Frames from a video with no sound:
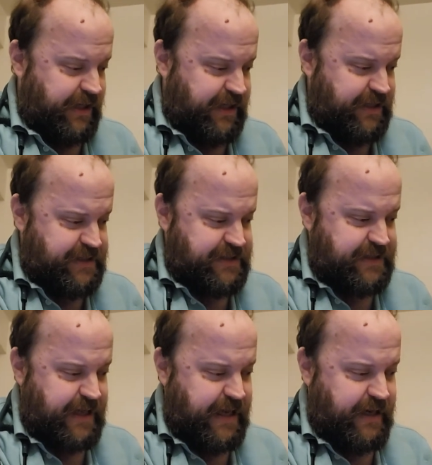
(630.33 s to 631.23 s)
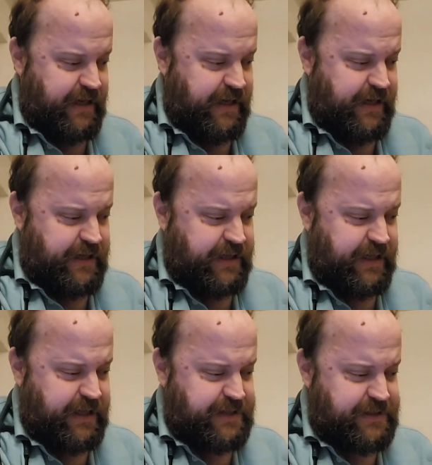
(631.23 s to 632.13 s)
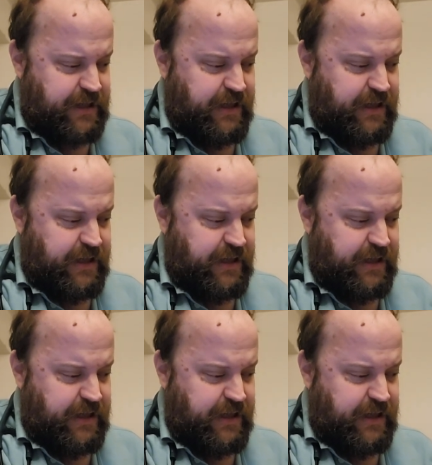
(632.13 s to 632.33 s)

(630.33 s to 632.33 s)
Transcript: is that in kids,